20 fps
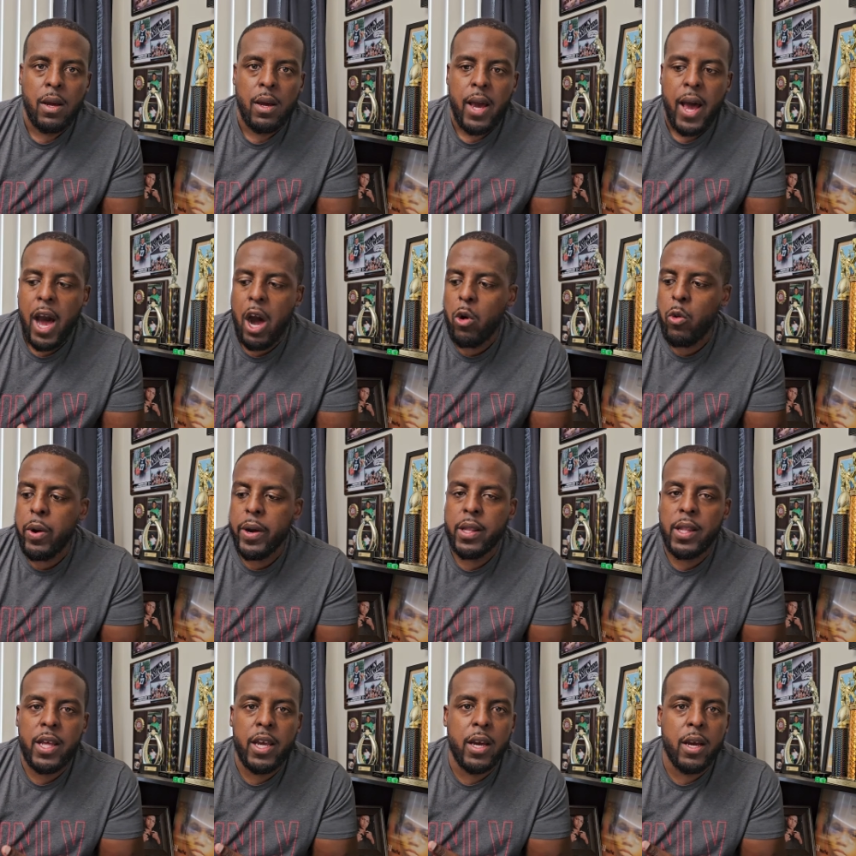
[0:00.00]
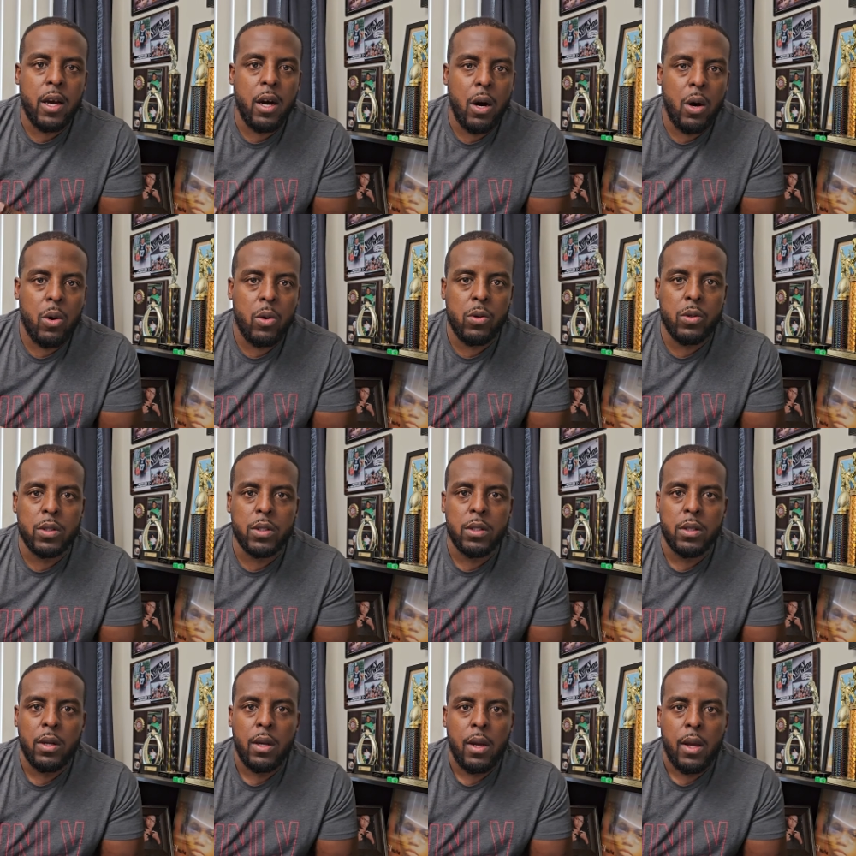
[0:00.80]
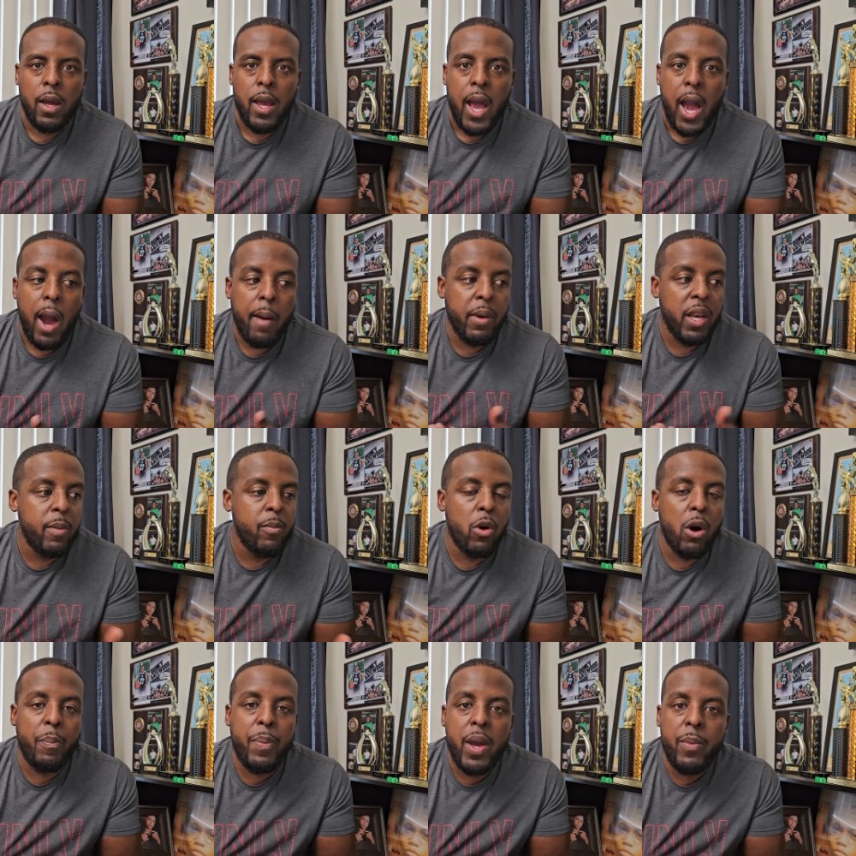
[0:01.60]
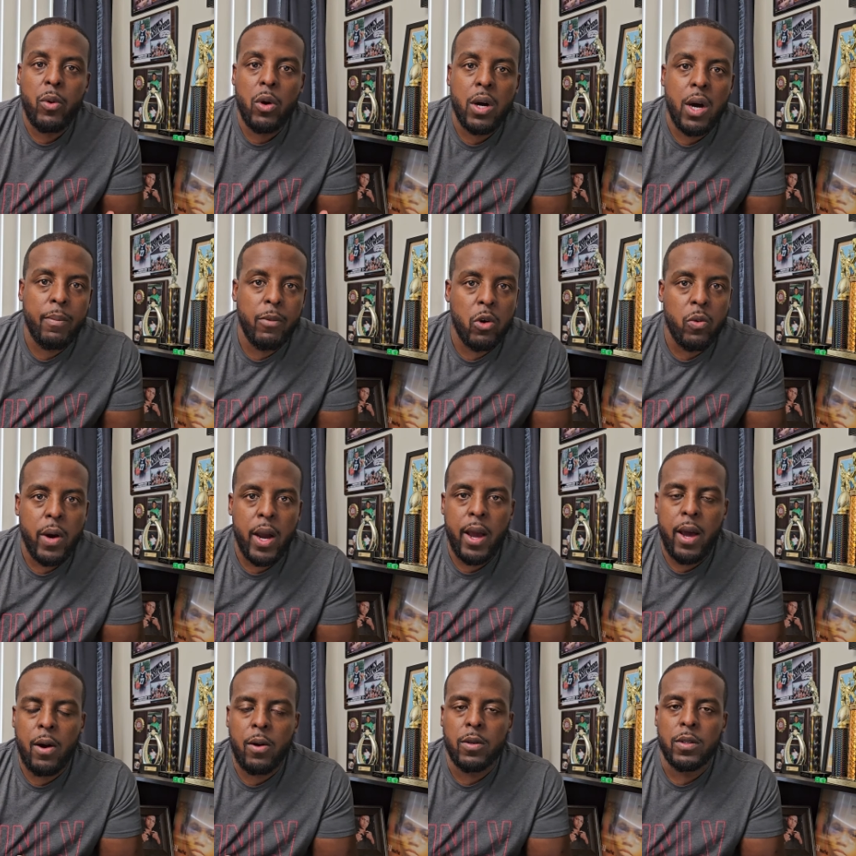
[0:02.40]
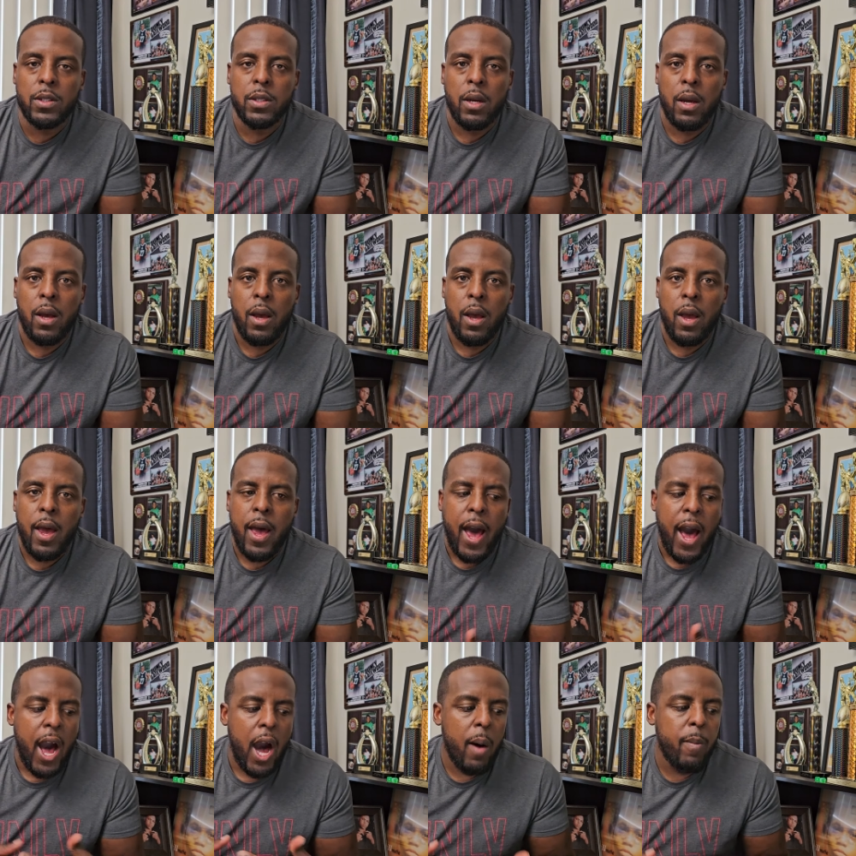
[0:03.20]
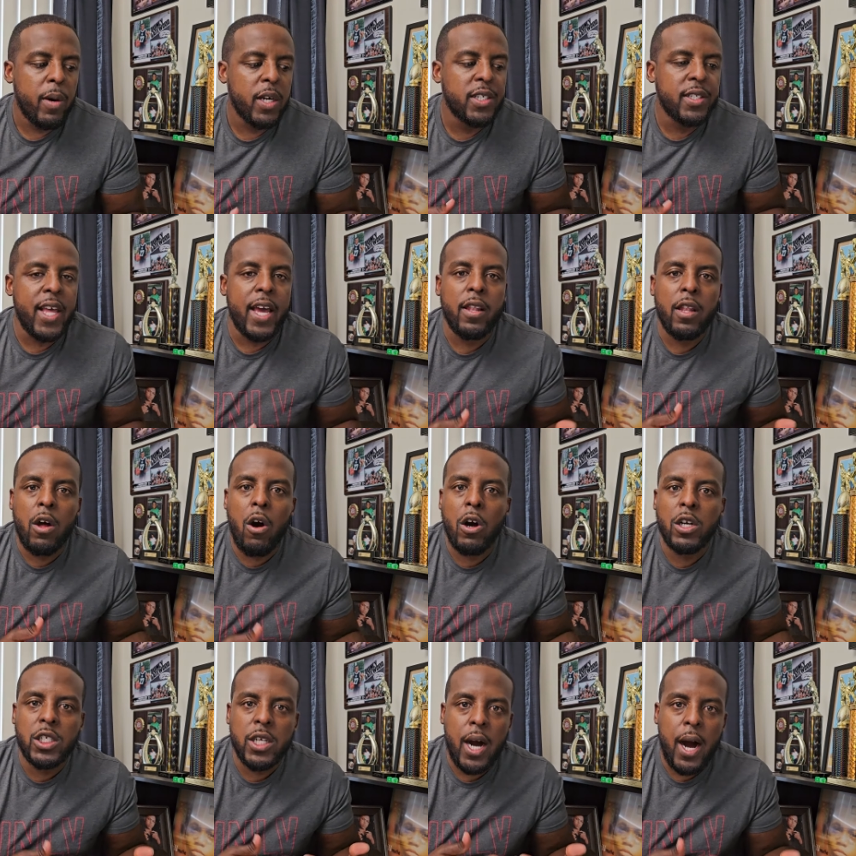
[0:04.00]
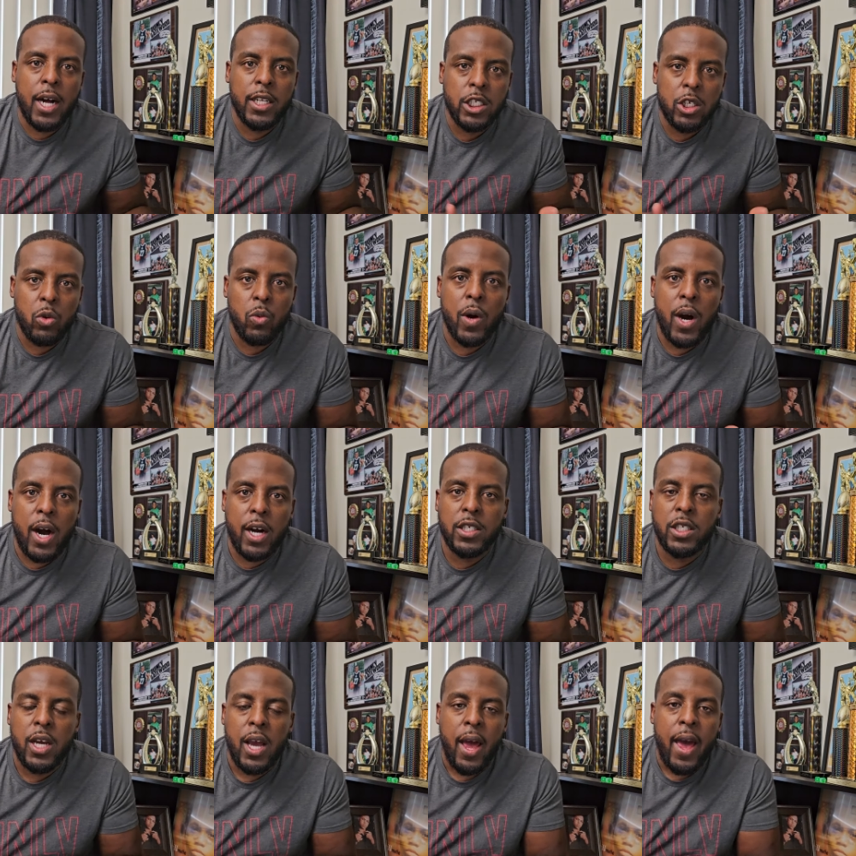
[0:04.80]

how quickly it goes, how many more people come around, how much that large entourage